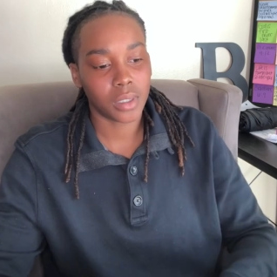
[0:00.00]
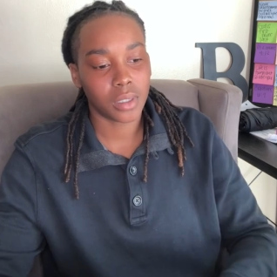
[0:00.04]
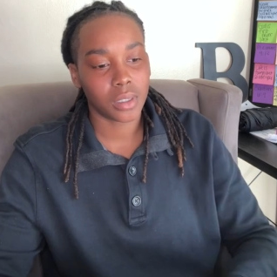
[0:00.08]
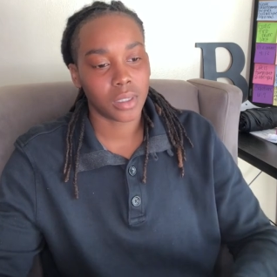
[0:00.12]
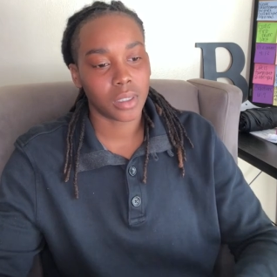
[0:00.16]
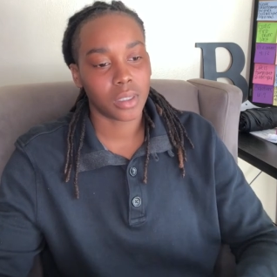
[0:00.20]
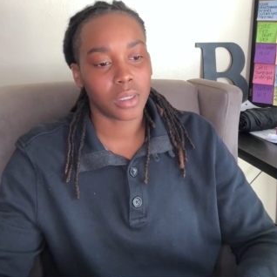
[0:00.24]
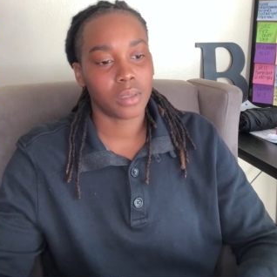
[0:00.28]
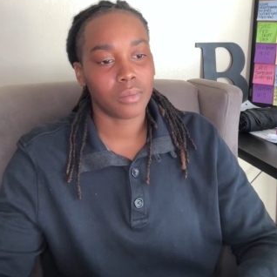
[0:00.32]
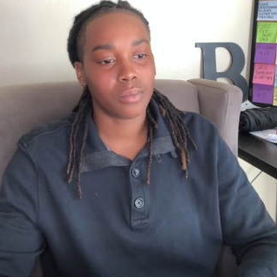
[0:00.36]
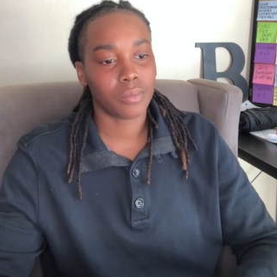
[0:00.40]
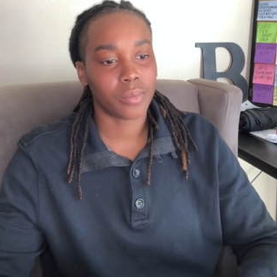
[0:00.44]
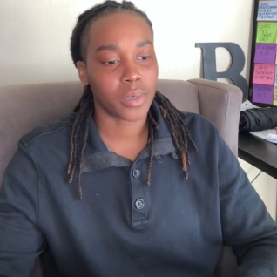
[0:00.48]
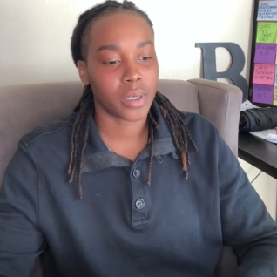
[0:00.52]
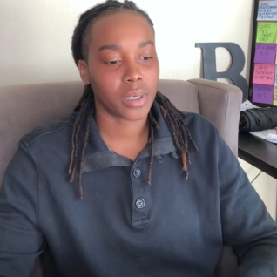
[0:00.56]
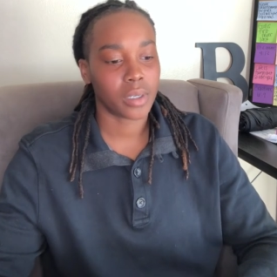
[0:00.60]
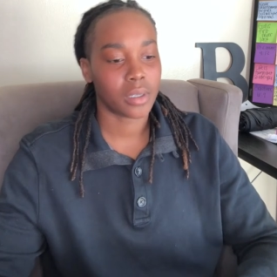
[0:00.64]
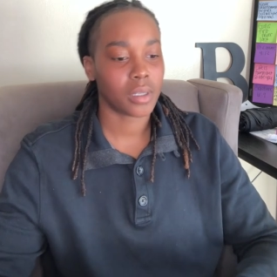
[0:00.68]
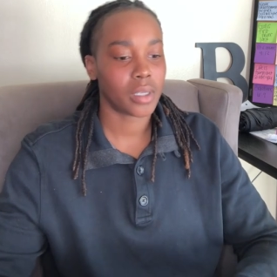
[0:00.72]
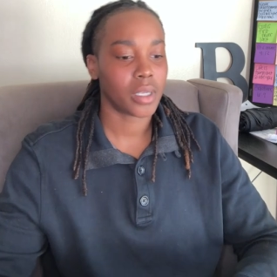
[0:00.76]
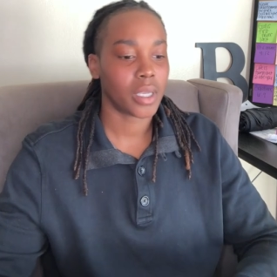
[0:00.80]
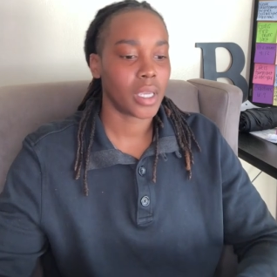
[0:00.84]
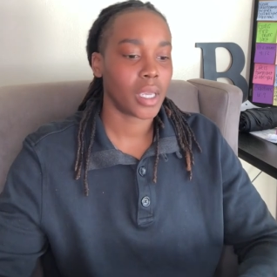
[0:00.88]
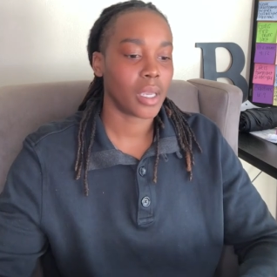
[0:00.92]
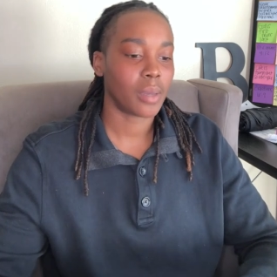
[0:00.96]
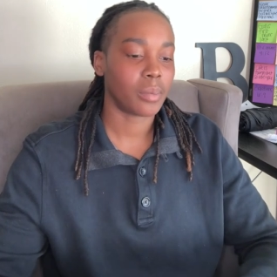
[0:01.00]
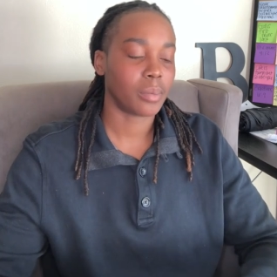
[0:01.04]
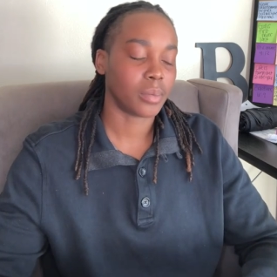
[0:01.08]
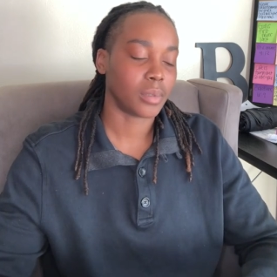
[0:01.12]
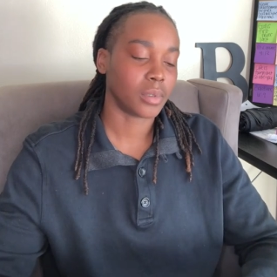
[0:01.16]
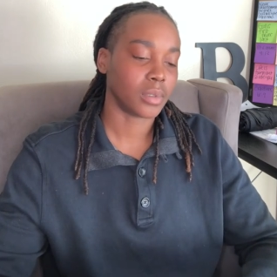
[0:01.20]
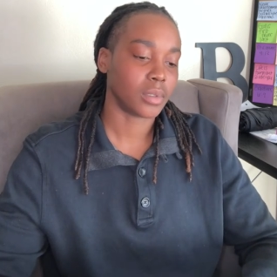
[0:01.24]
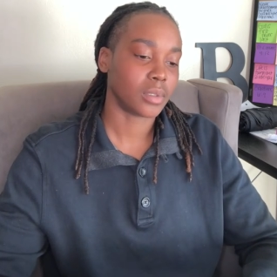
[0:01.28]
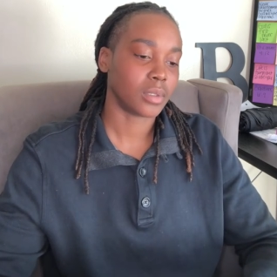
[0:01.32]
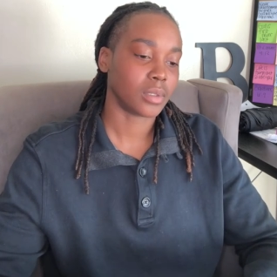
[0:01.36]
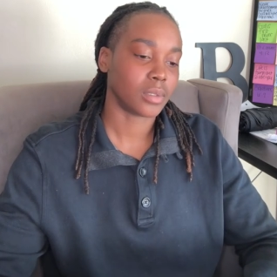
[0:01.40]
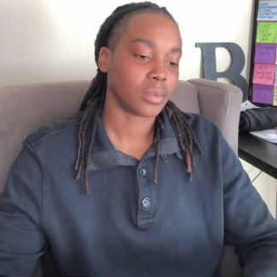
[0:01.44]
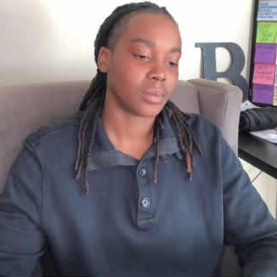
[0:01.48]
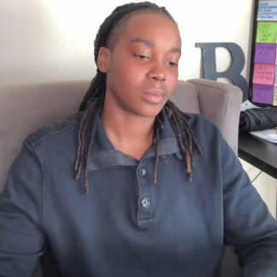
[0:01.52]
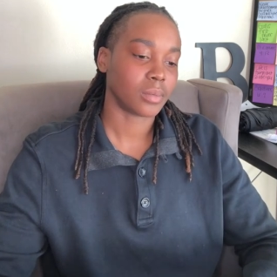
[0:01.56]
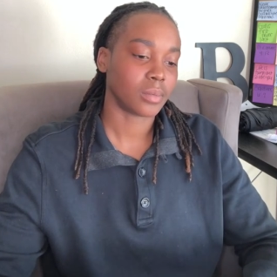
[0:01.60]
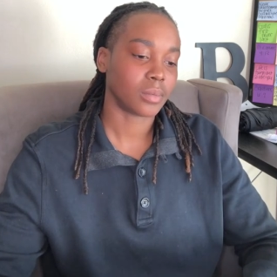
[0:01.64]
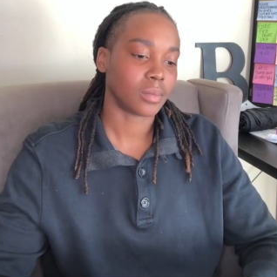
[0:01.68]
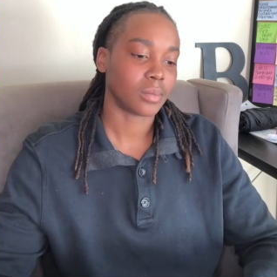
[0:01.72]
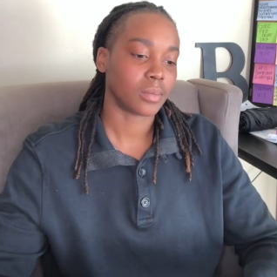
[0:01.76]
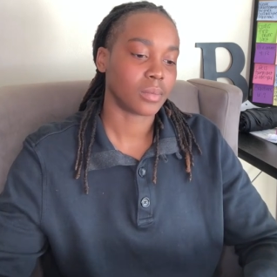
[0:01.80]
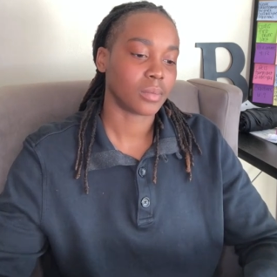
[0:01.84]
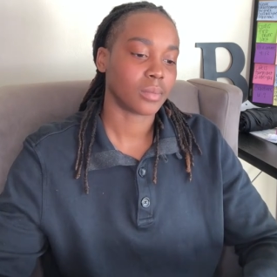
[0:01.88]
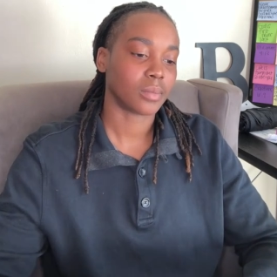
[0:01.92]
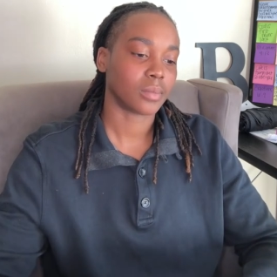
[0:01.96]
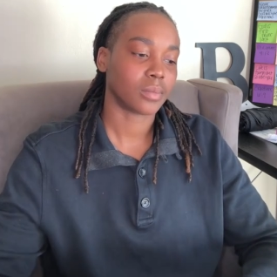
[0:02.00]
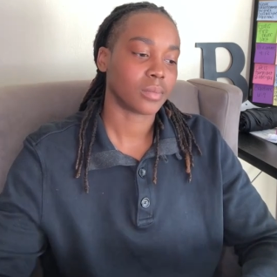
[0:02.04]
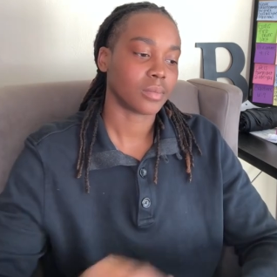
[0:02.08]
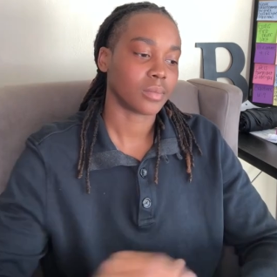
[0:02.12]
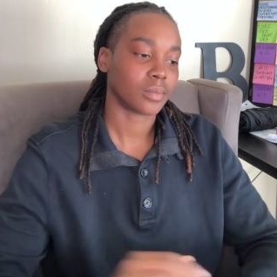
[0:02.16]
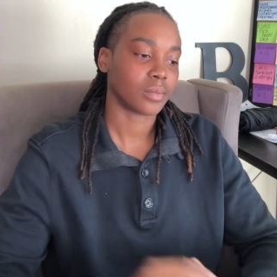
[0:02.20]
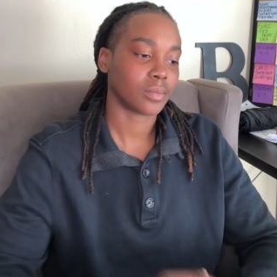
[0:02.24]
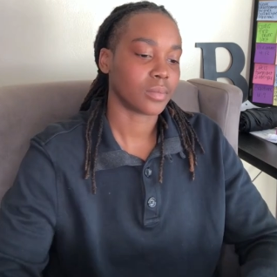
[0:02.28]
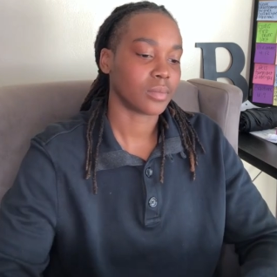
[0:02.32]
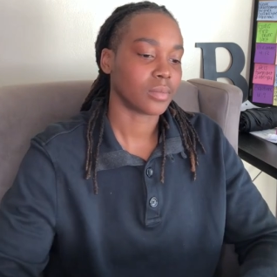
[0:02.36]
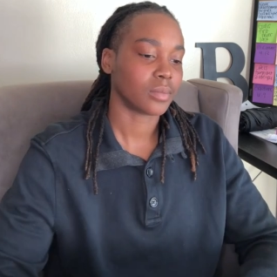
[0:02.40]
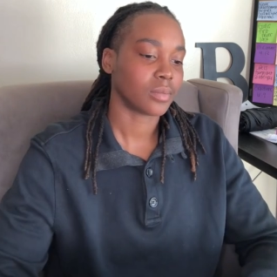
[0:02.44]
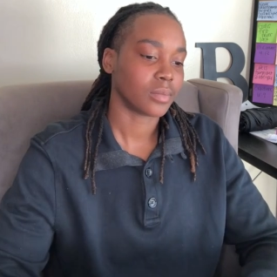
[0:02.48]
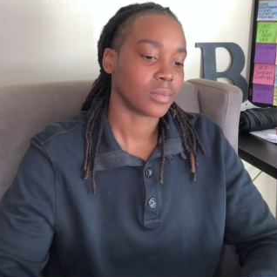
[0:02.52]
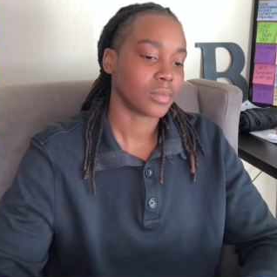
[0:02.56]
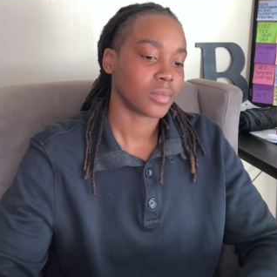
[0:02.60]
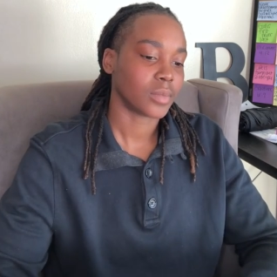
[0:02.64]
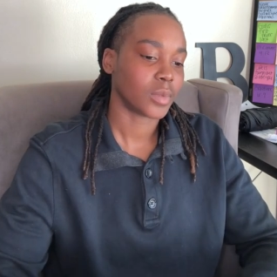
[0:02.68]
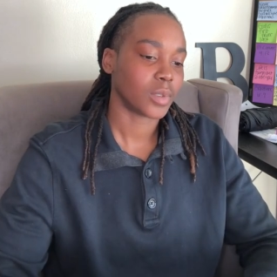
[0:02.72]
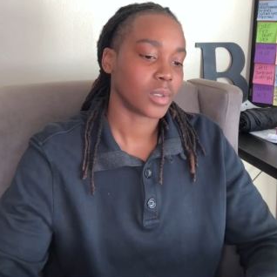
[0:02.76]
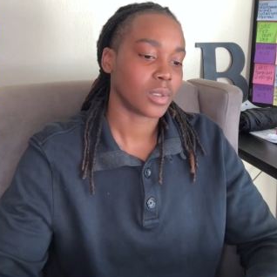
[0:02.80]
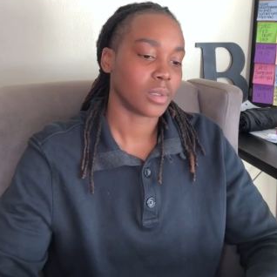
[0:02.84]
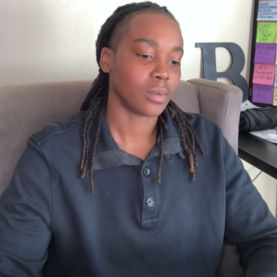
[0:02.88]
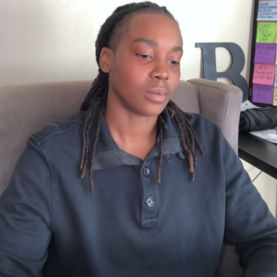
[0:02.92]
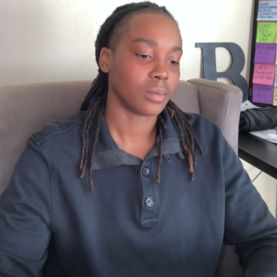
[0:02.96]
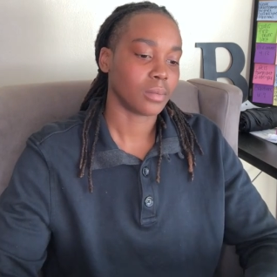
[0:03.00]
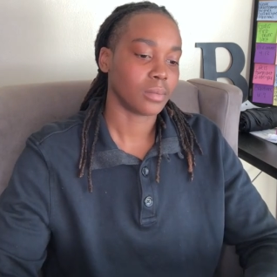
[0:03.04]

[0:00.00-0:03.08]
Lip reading: it rarely happens. So.